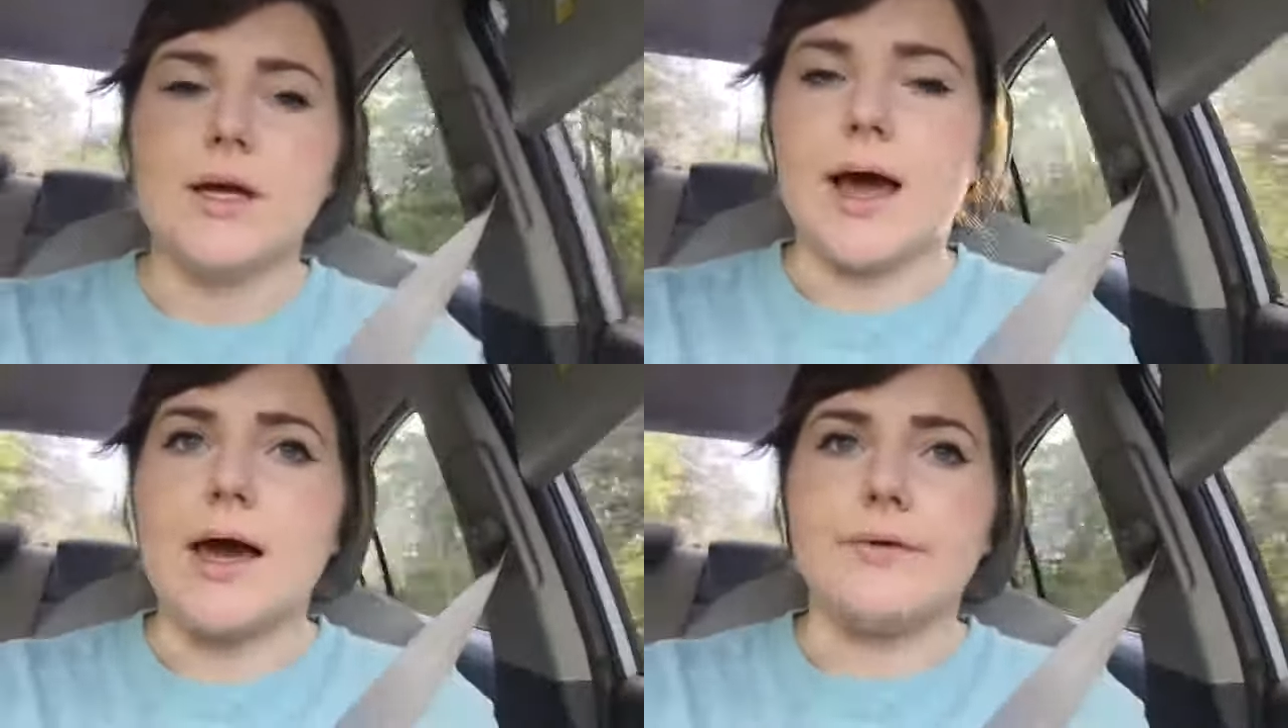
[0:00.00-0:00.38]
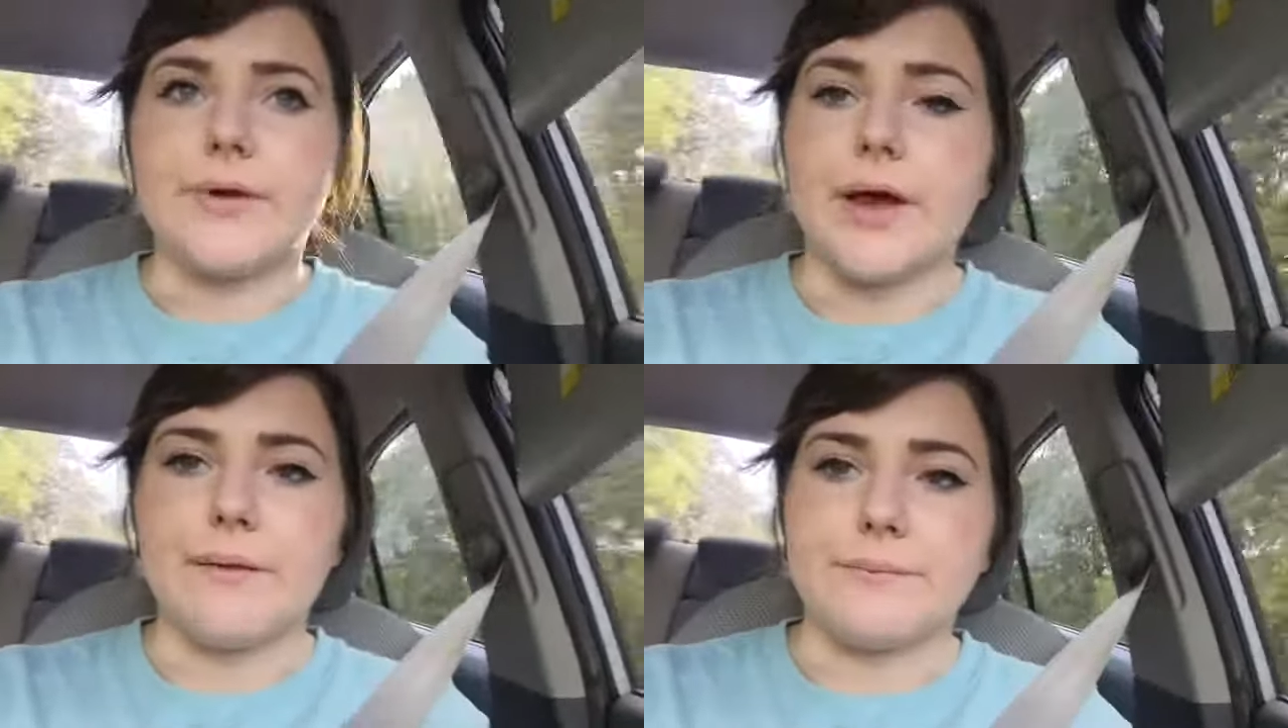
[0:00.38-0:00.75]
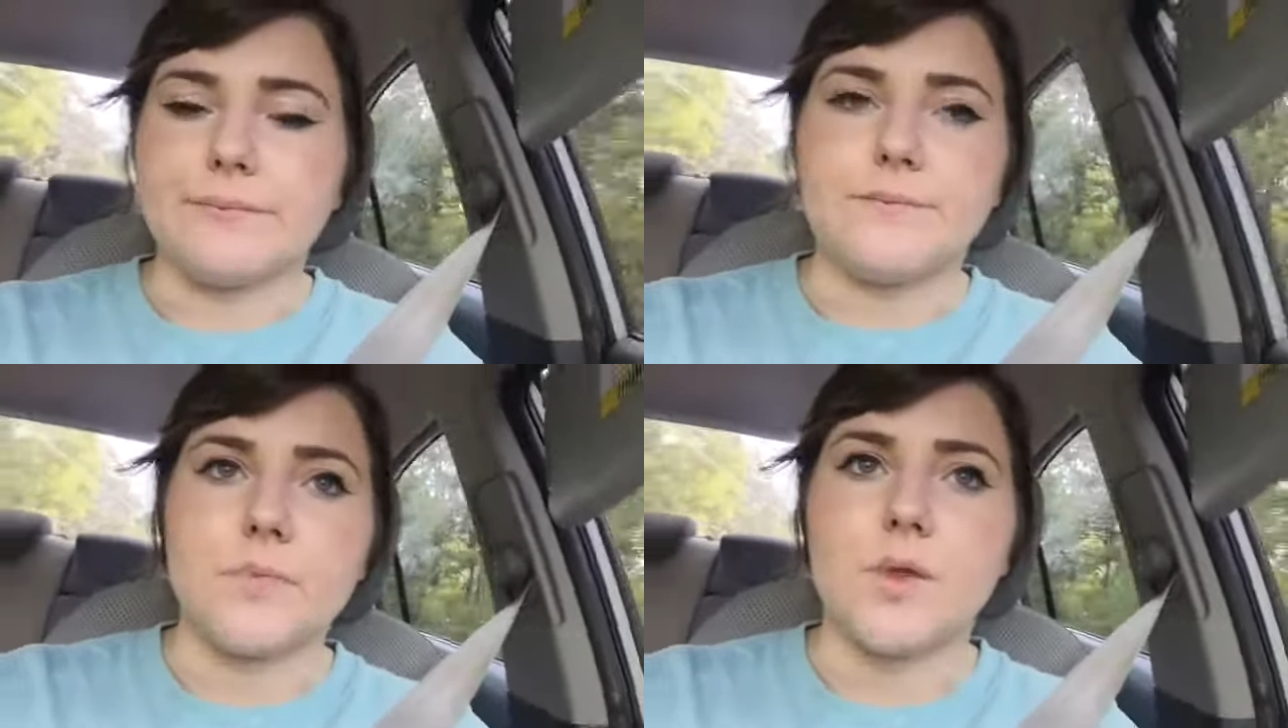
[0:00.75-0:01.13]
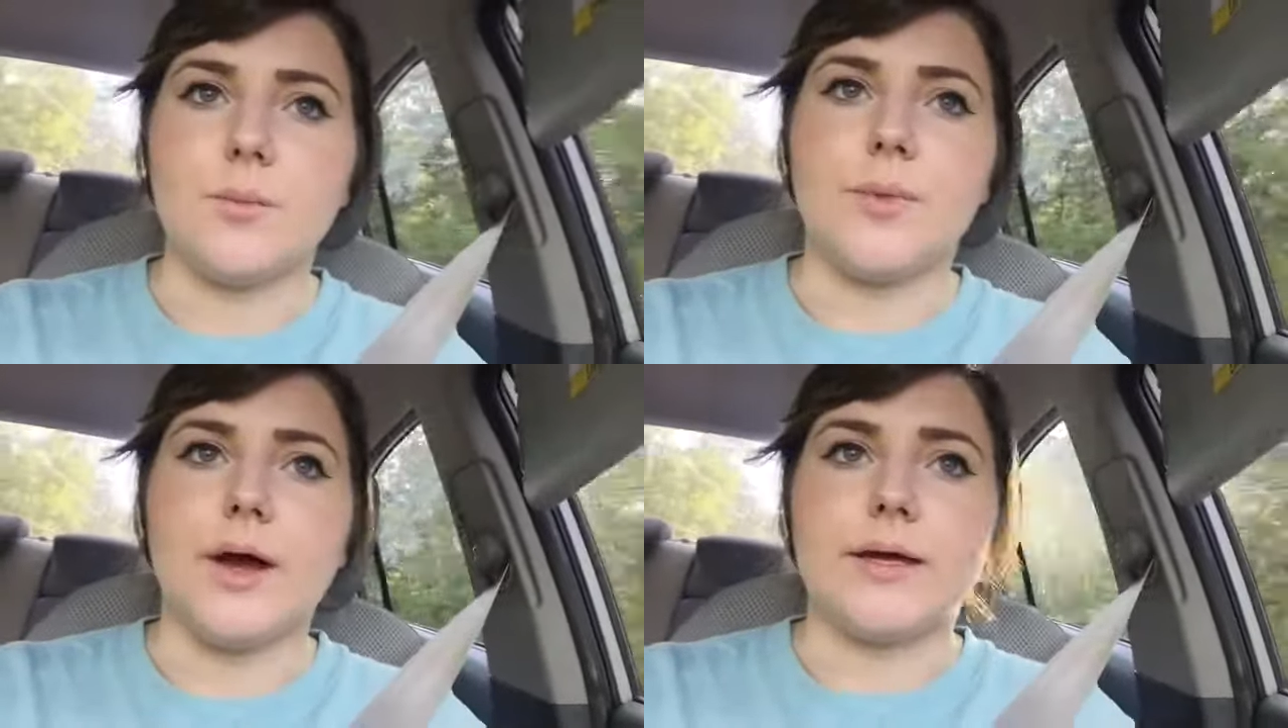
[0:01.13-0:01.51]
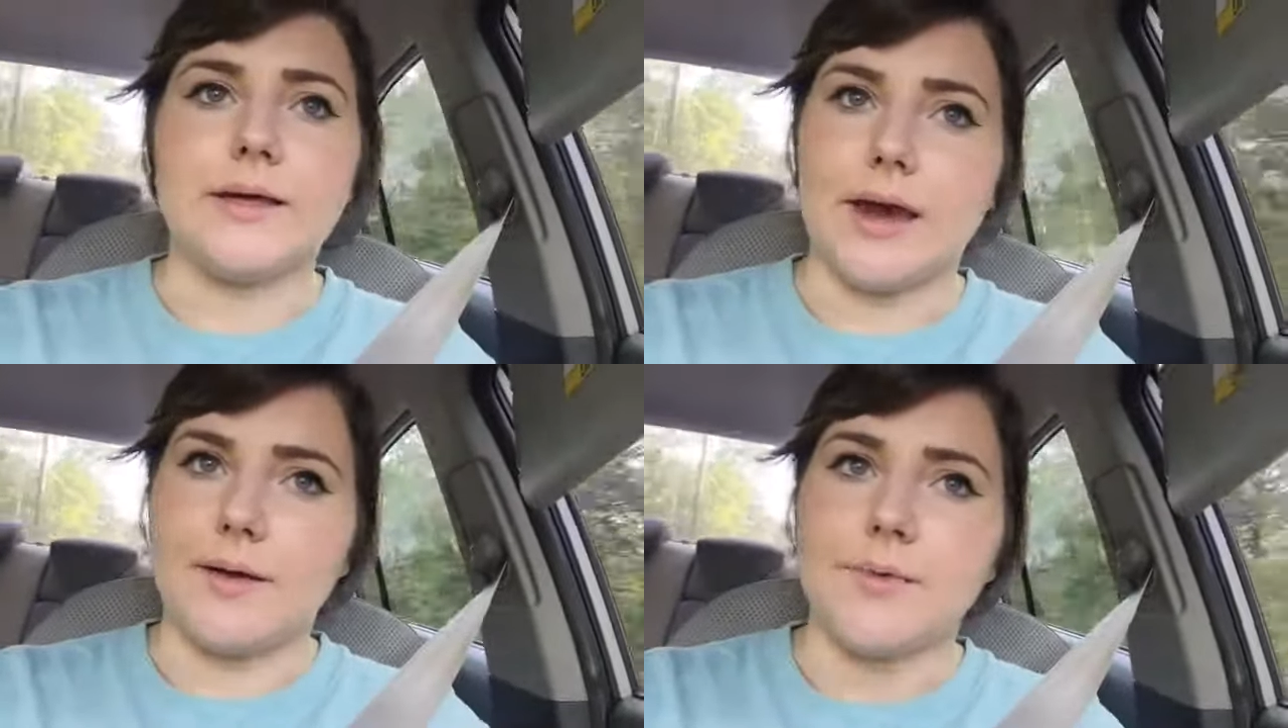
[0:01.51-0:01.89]
I don't know, but
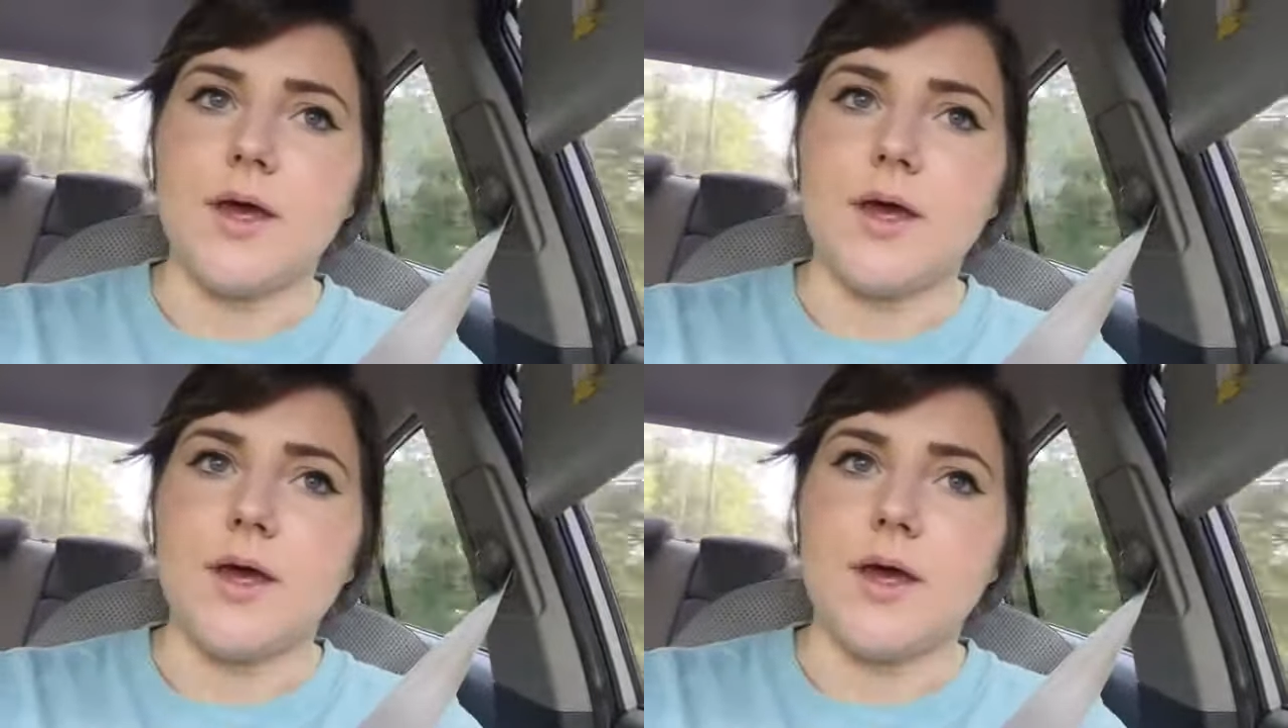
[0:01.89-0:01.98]
yeah,